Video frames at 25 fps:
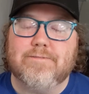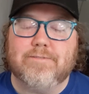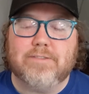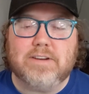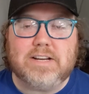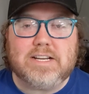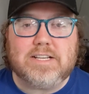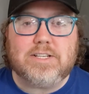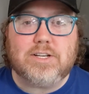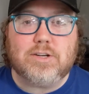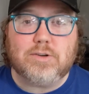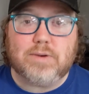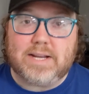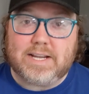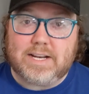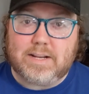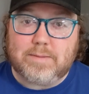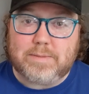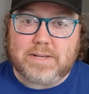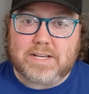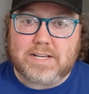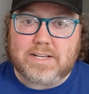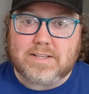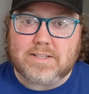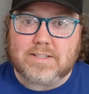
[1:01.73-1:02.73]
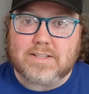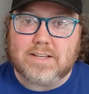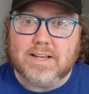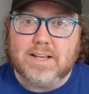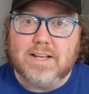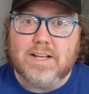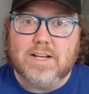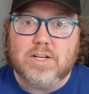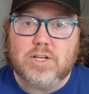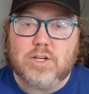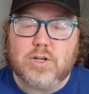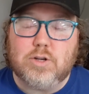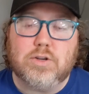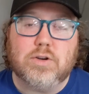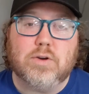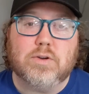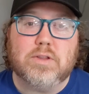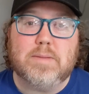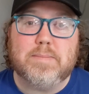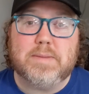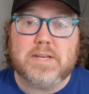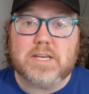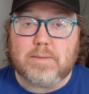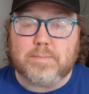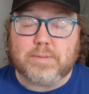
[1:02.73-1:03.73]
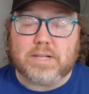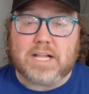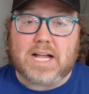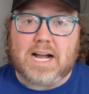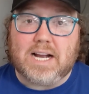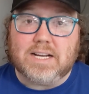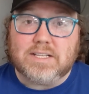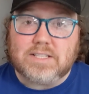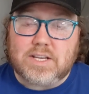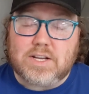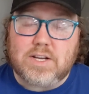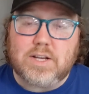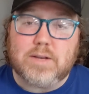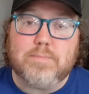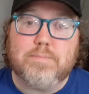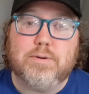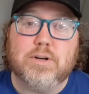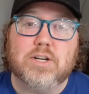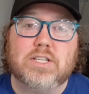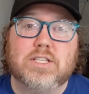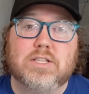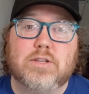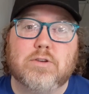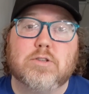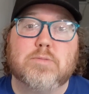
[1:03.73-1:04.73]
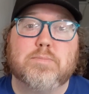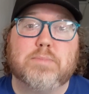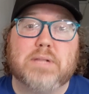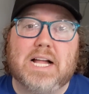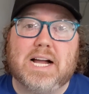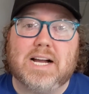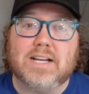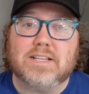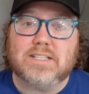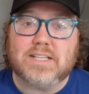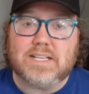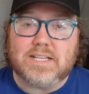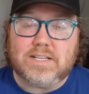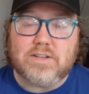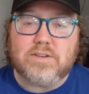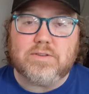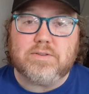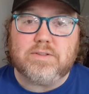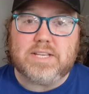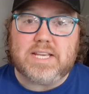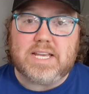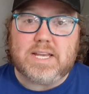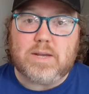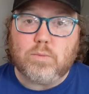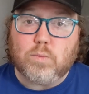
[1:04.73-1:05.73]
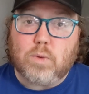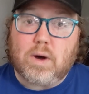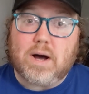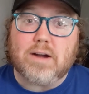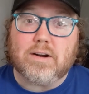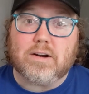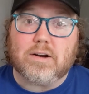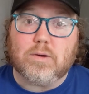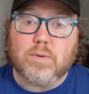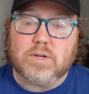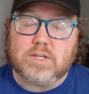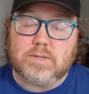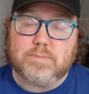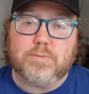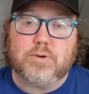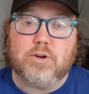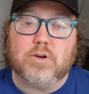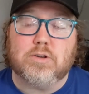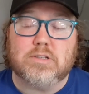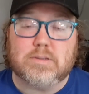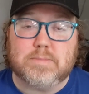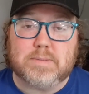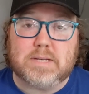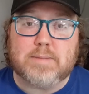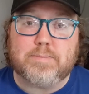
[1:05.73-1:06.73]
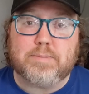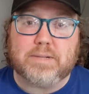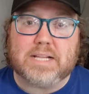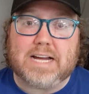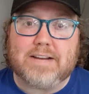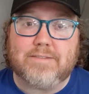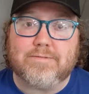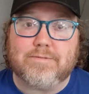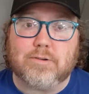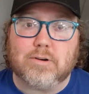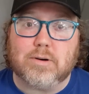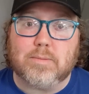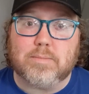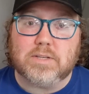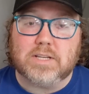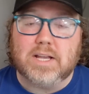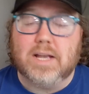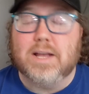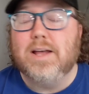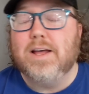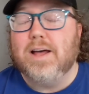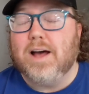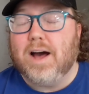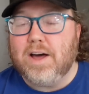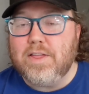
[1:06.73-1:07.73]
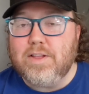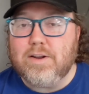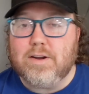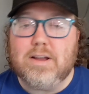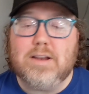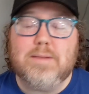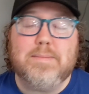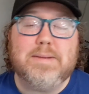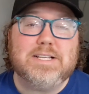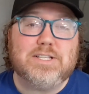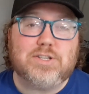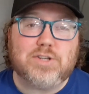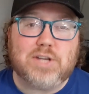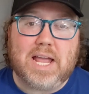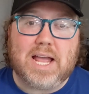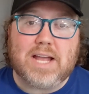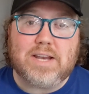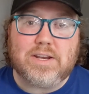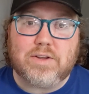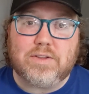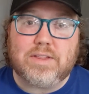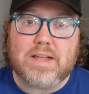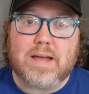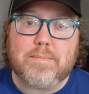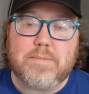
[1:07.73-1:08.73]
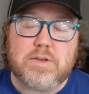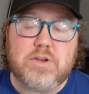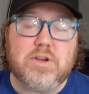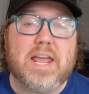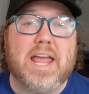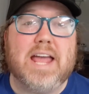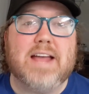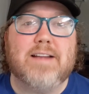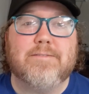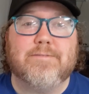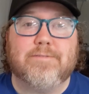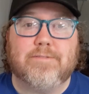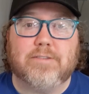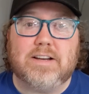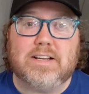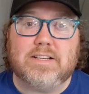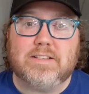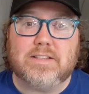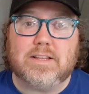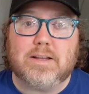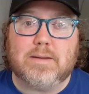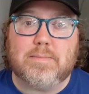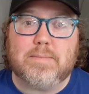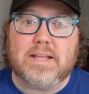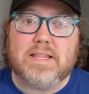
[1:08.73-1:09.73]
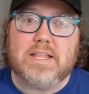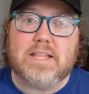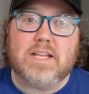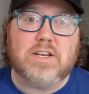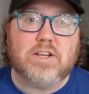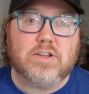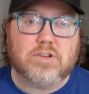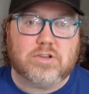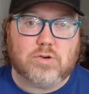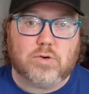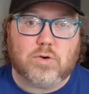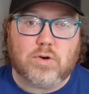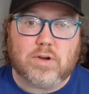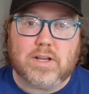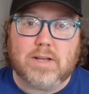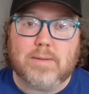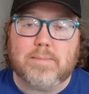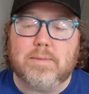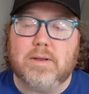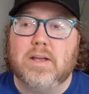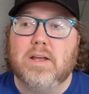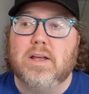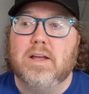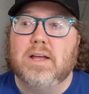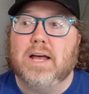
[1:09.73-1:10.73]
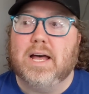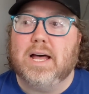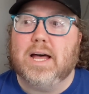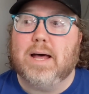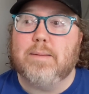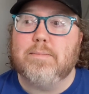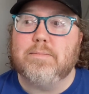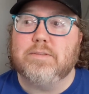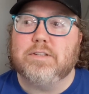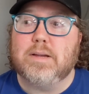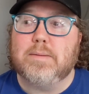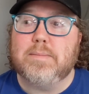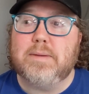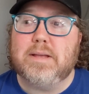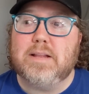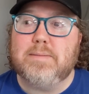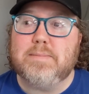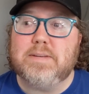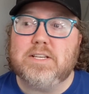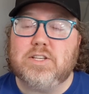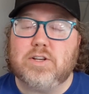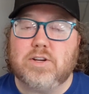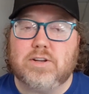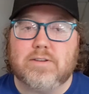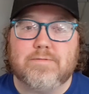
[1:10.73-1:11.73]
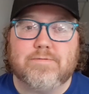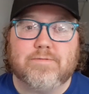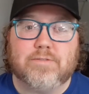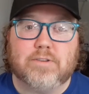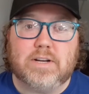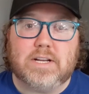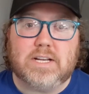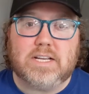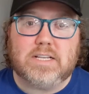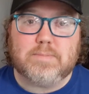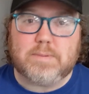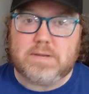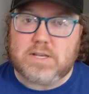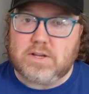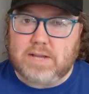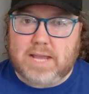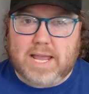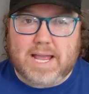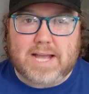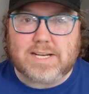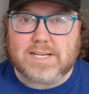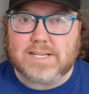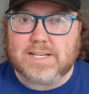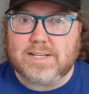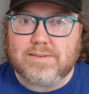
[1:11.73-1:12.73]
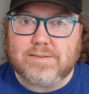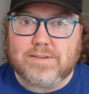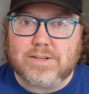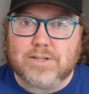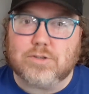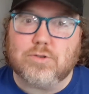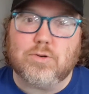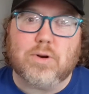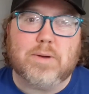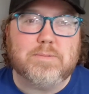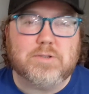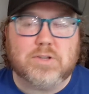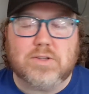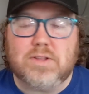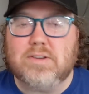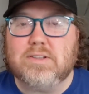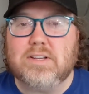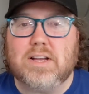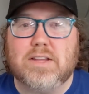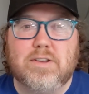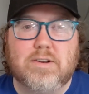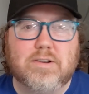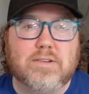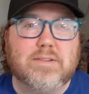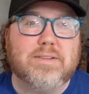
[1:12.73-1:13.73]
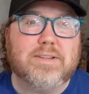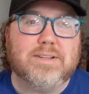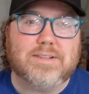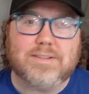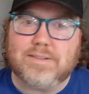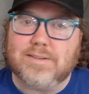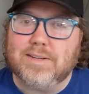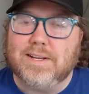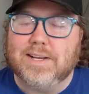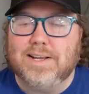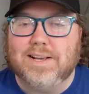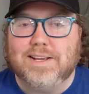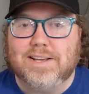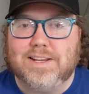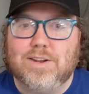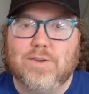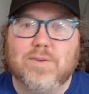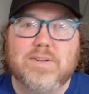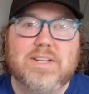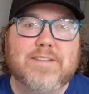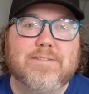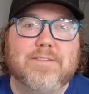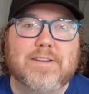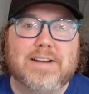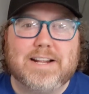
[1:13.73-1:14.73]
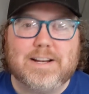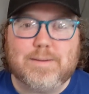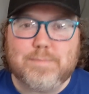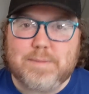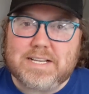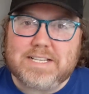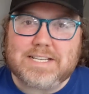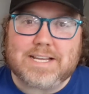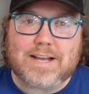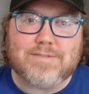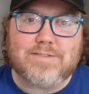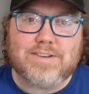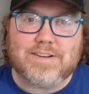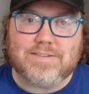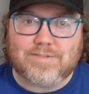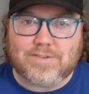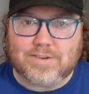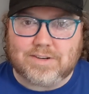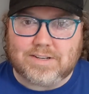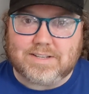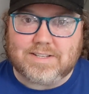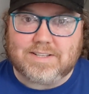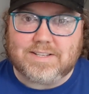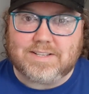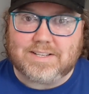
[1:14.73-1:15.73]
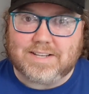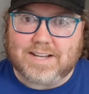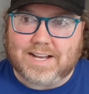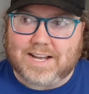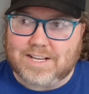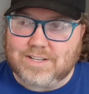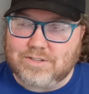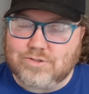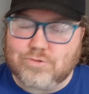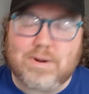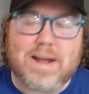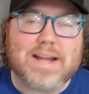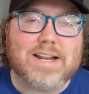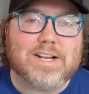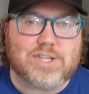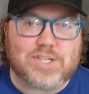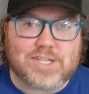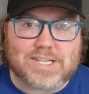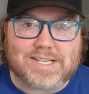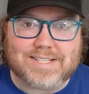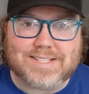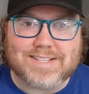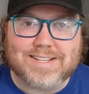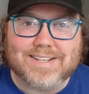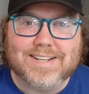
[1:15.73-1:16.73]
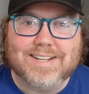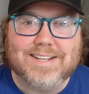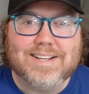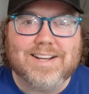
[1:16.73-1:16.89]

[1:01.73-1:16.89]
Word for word: freeze your enemies to turn them into blocks. You can push those blocks into the water, which turns them into platforms. Other enemies you can't do that, but you can freeze them and then destroy them. Um, some enemies you can freeze, but you can't destroy them. So there's other little, you know, different enemies have different uh, strategies